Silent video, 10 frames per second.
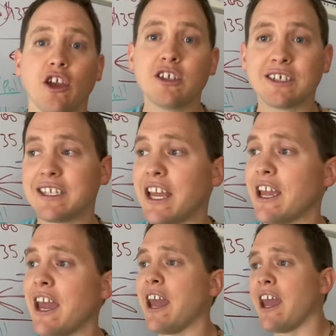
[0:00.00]
You're just saying,
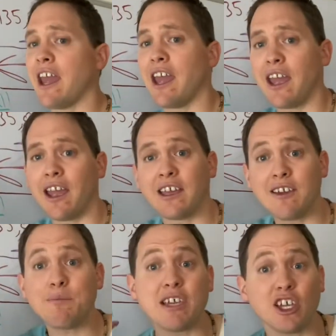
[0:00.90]
hey, give me a